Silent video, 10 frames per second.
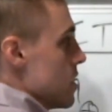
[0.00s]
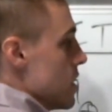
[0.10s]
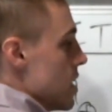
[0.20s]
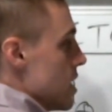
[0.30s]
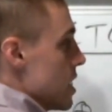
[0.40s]

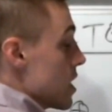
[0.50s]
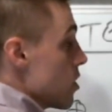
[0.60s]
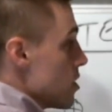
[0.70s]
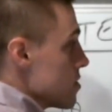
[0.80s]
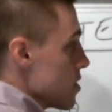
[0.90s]
It could
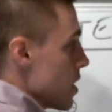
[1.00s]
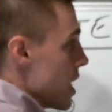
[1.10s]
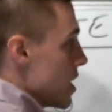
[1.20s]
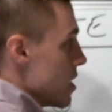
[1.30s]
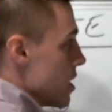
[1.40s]
also
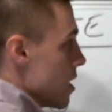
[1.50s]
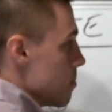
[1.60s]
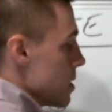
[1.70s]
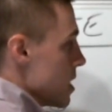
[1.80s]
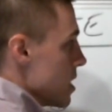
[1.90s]
end up
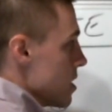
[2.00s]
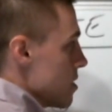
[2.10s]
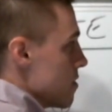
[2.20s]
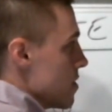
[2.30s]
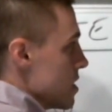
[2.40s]

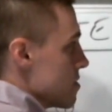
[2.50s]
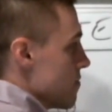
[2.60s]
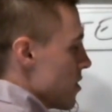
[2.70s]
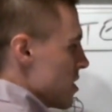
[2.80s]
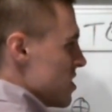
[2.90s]
in this
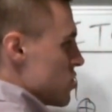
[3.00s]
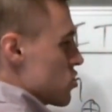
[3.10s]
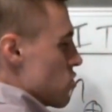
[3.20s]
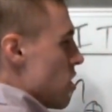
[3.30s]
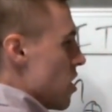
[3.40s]
very
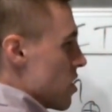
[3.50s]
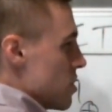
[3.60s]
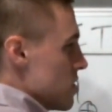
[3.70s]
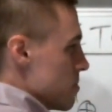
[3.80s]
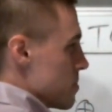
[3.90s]
strong
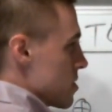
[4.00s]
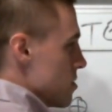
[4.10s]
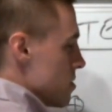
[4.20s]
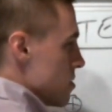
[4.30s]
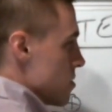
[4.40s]

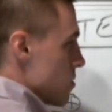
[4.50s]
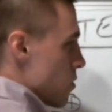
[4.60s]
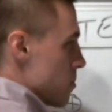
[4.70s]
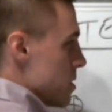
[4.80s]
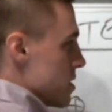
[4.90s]
elliptical
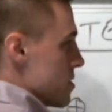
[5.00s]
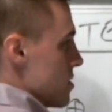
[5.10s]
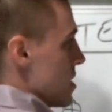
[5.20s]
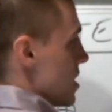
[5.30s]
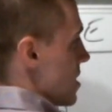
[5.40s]
orbit,
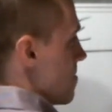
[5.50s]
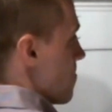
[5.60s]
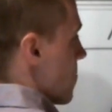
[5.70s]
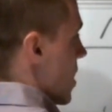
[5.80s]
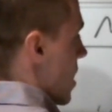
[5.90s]

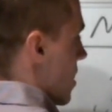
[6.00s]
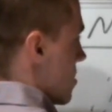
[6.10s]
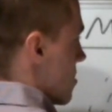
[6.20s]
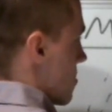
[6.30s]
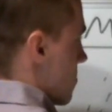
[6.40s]
and
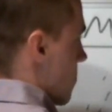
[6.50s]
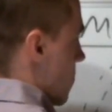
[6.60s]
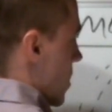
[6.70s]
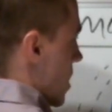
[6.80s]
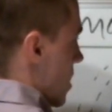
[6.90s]

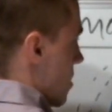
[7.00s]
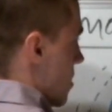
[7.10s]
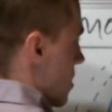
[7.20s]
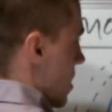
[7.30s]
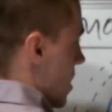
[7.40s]
then
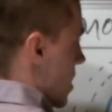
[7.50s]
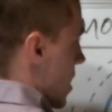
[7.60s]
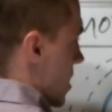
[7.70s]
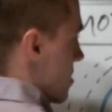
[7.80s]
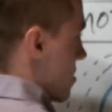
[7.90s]
in that
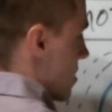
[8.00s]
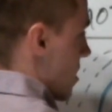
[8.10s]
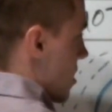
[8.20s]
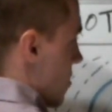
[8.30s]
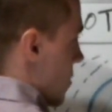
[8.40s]
case,
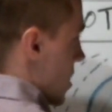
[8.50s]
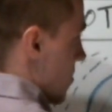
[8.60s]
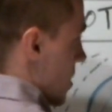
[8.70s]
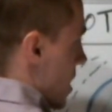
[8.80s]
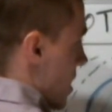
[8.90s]
right, it
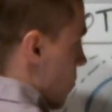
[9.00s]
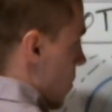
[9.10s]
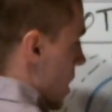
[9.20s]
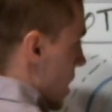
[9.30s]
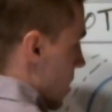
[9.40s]
would head
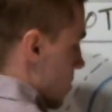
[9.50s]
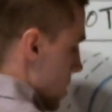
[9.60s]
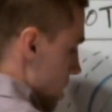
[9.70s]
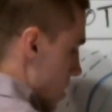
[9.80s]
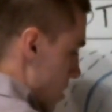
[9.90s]
way out
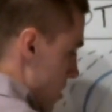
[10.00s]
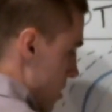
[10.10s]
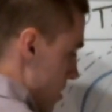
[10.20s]
here